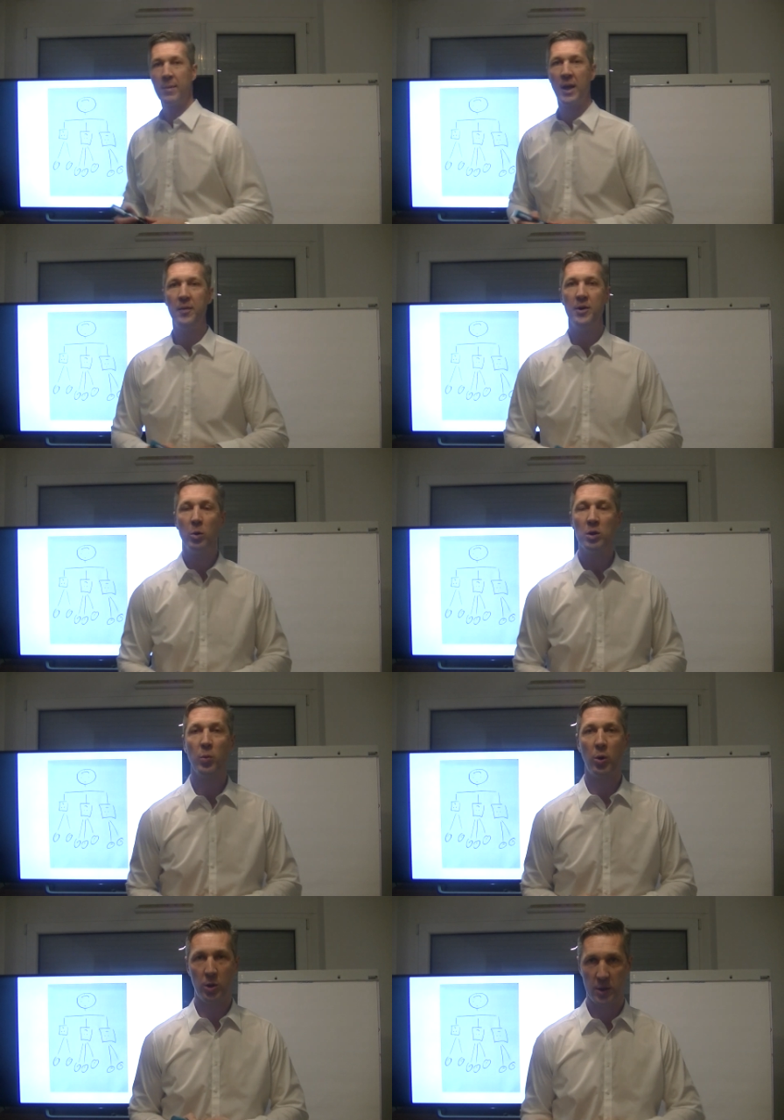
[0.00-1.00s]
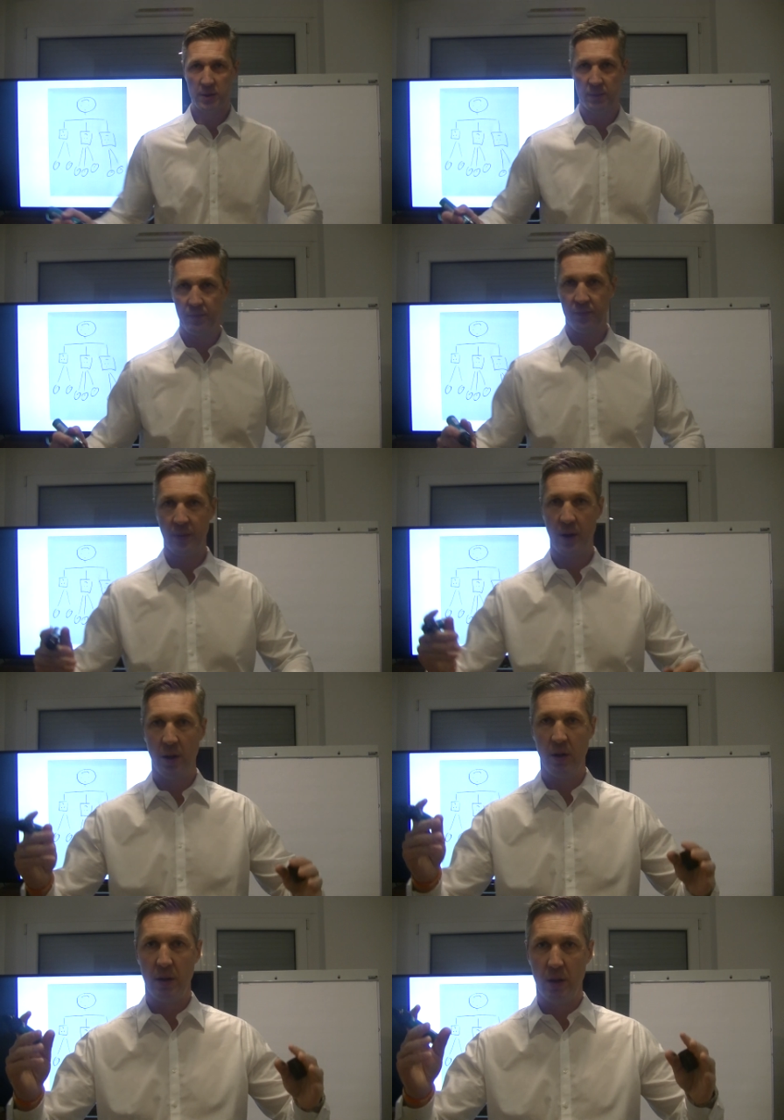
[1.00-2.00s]
in the old world,
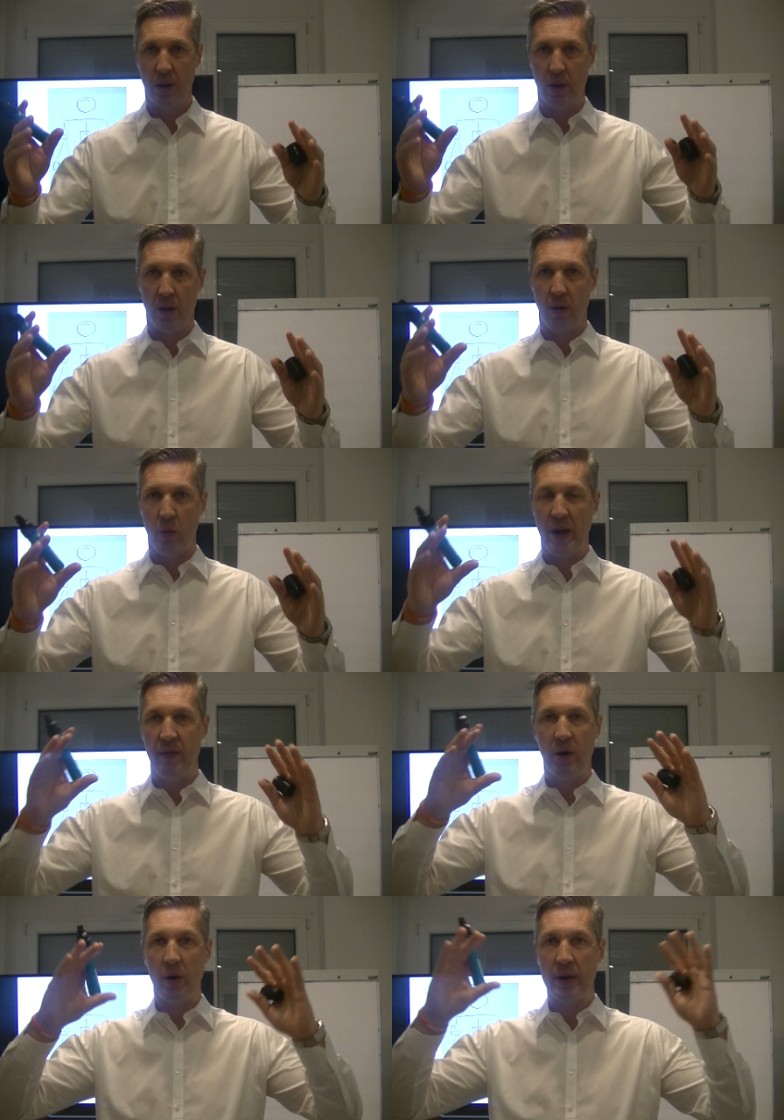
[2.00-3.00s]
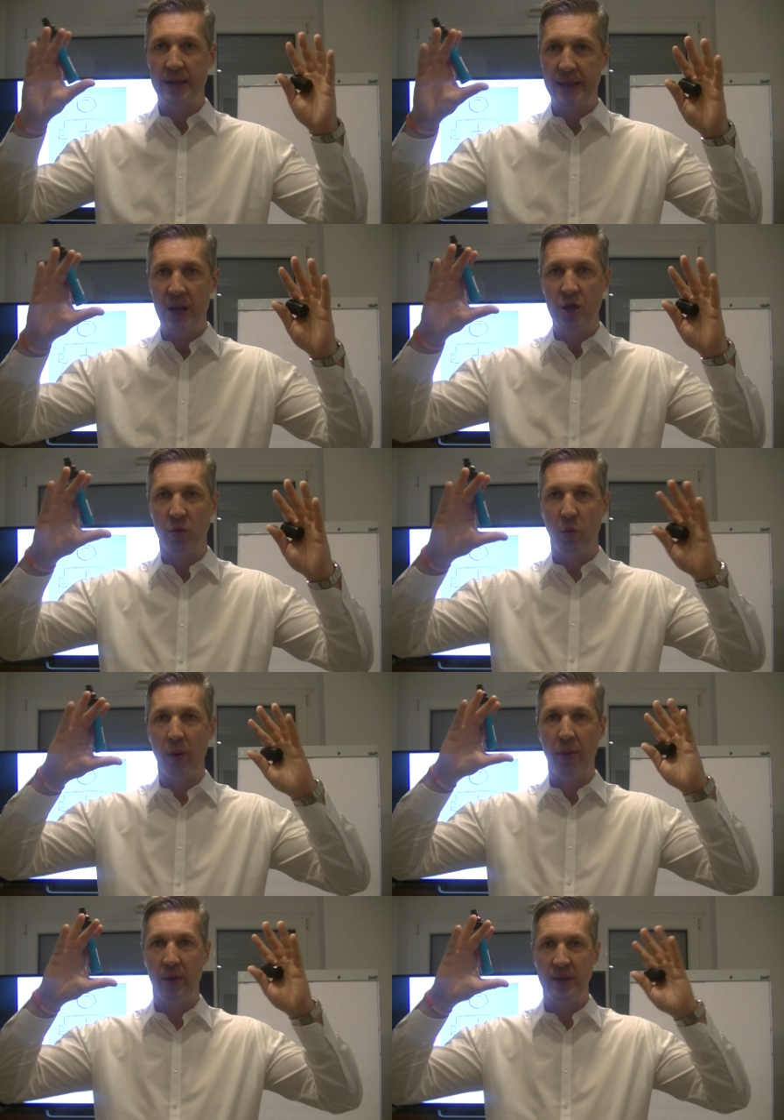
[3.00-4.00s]
we have an organization
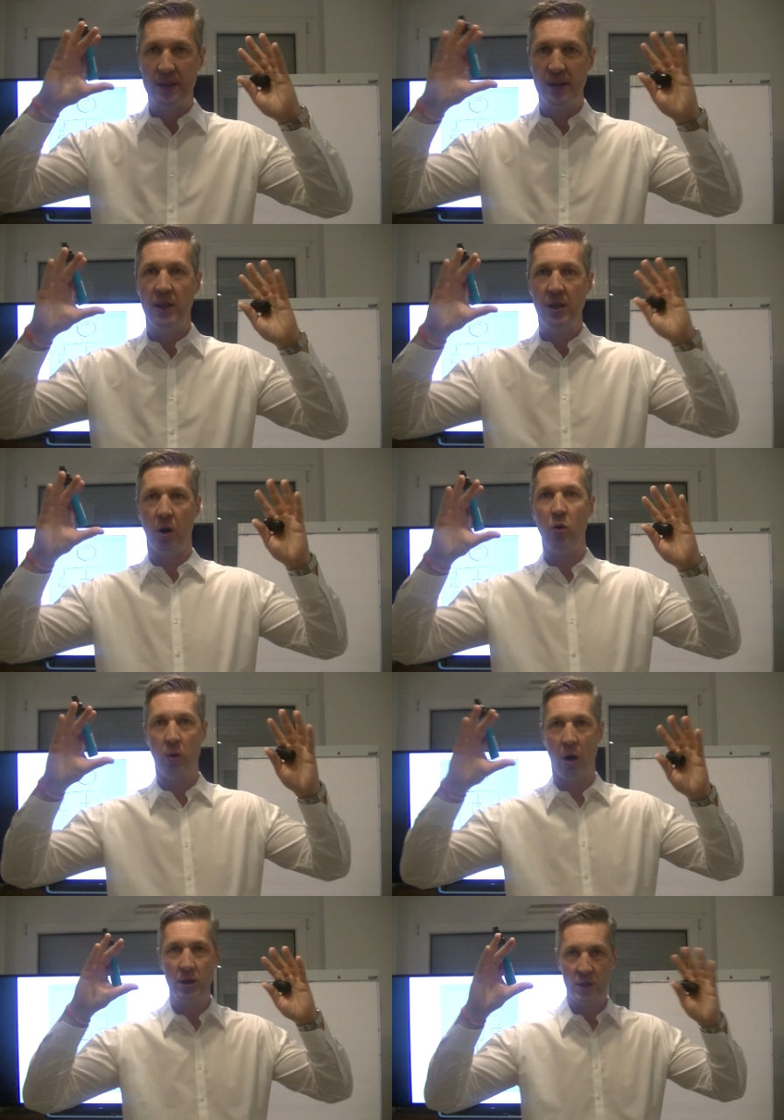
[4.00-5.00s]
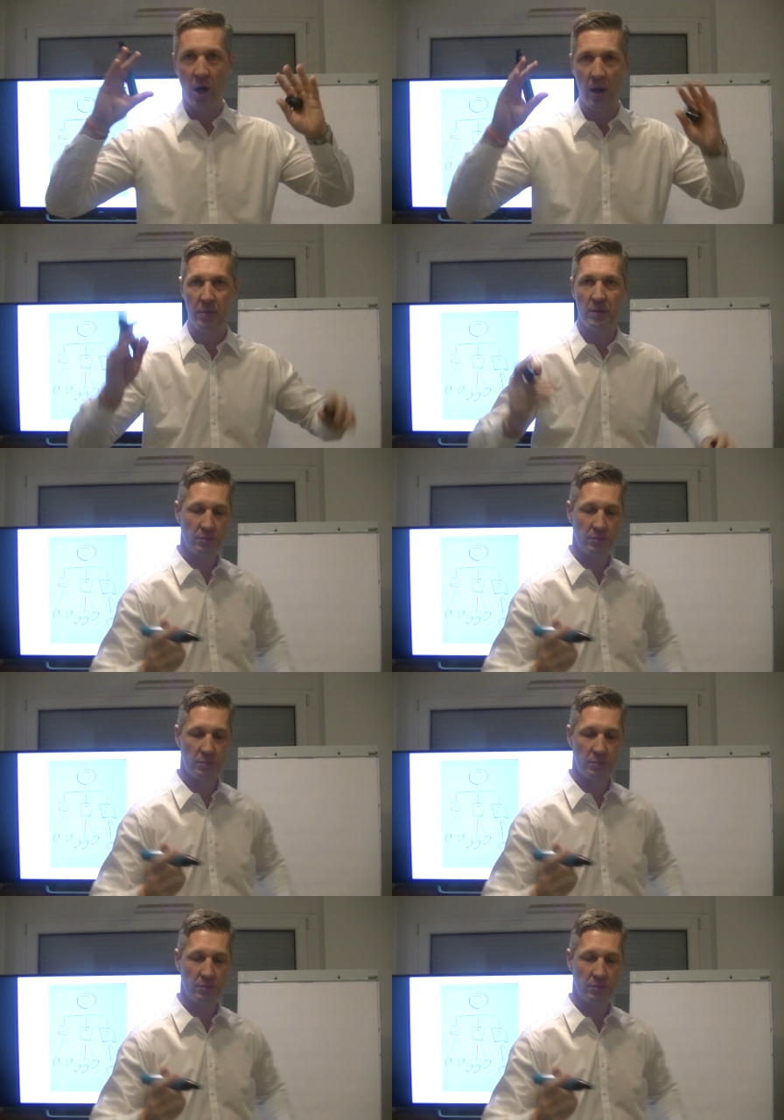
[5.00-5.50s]
with the CEO on top.